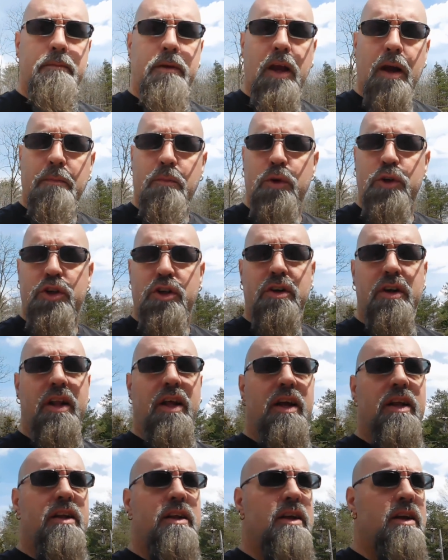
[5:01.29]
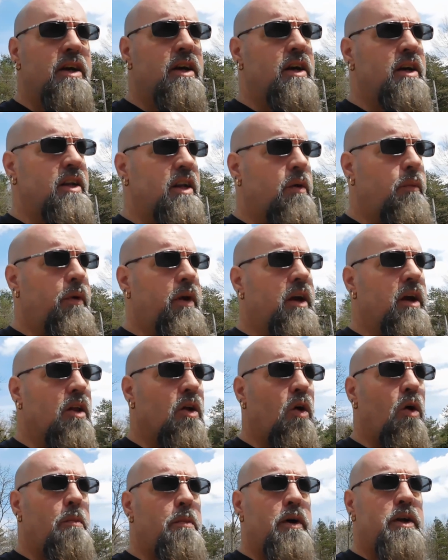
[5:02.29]
Yep, we sure did. Did we kill
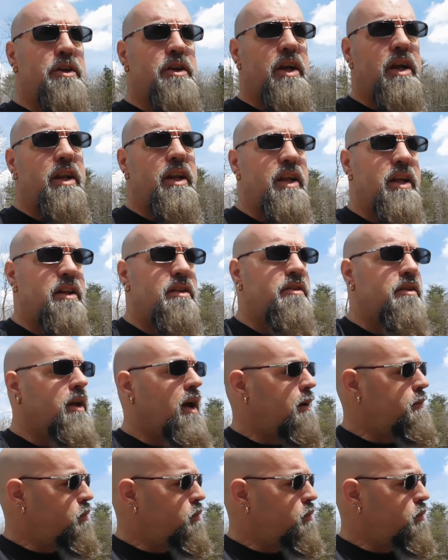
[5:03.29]
a whole bunch of Indians? Yep,